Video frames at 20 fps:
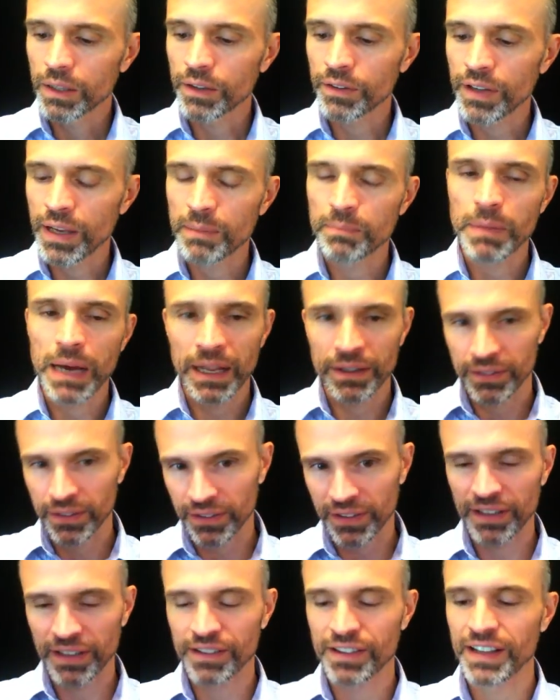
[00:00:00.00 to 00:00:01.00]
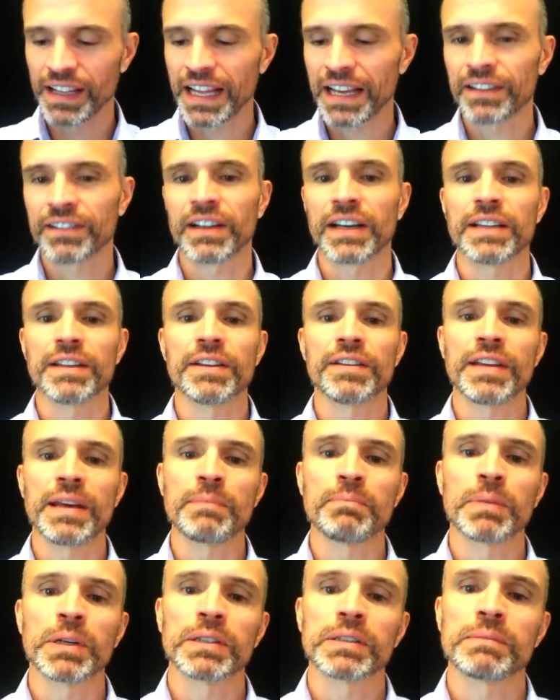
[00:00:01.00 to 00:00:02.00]
The same as it says in the last line, the
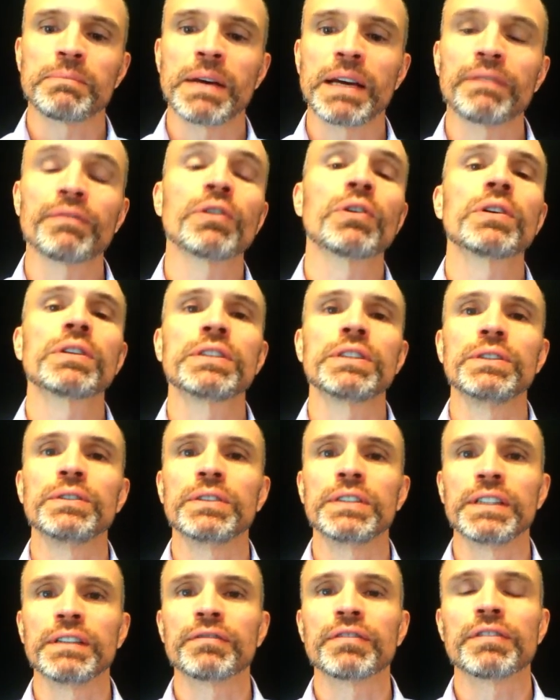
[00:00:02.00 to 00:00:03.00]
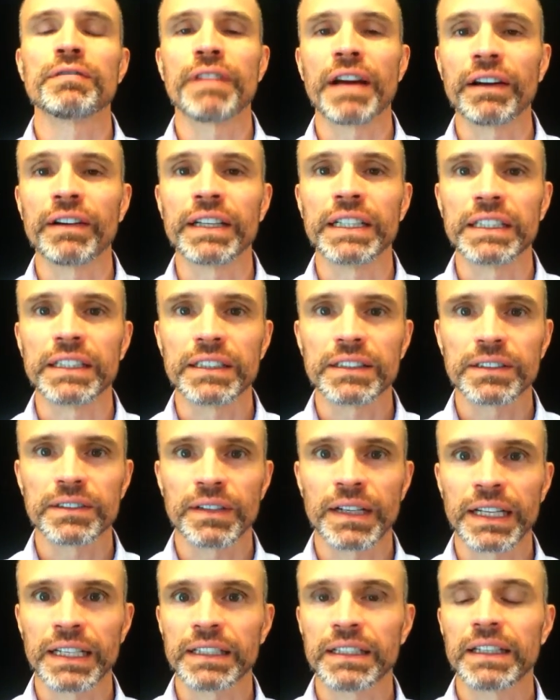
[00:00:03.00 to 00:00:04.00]
same person may, of course, use different
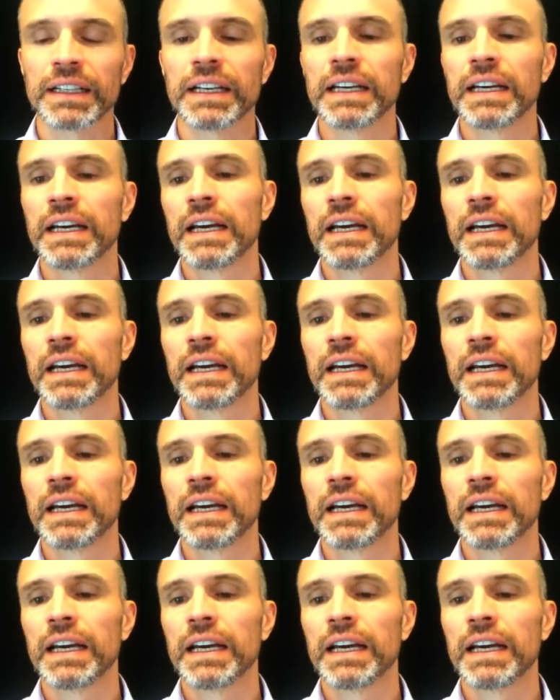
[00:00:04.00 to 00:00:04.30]
variants, right?